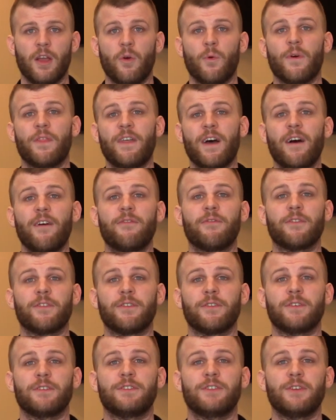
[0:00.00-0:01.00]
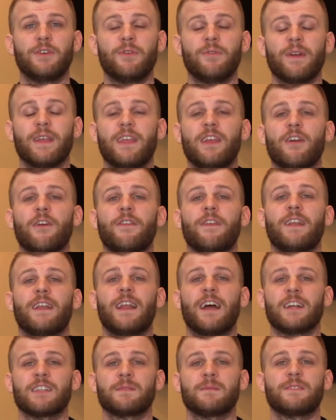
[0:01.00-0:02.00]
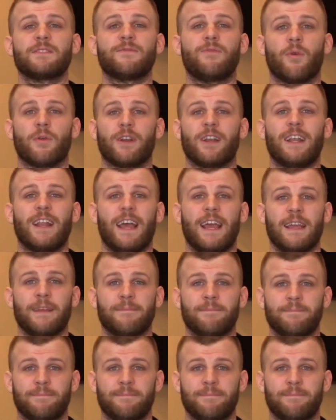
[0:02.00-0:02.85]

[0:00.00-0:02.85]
Without further ado, here are the announcements for today.